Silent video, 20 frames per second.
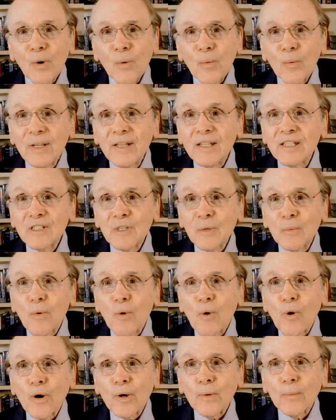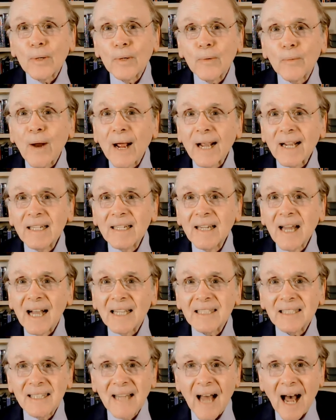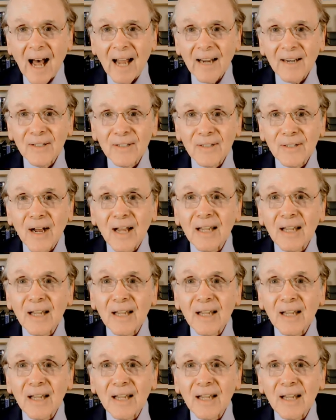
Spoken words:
With this award, we recognize and honor